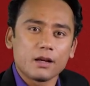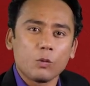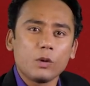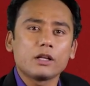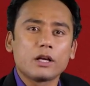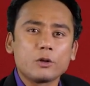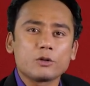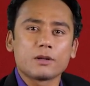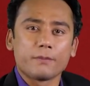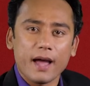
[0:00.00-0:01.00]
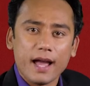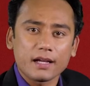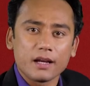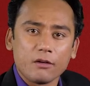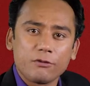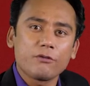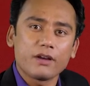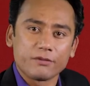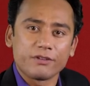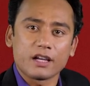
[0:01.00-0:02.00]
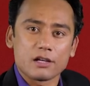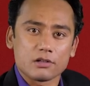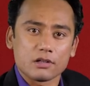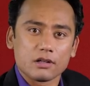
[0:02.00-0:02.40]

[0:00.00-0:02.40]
will go to the bank for verification.